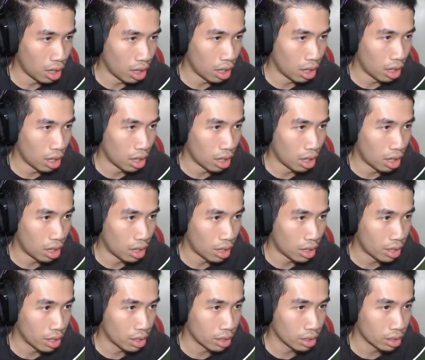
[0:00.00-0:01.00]

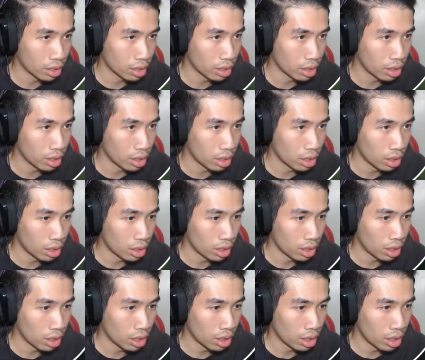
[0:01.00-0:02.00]

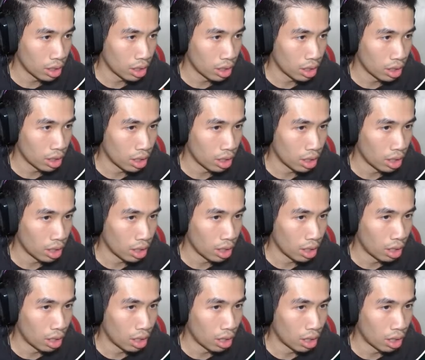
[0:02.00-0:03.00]

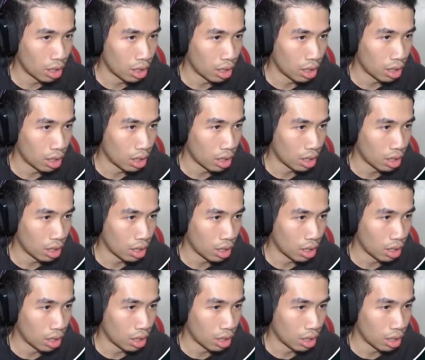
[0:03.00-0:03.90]
No one is speaking in this clip.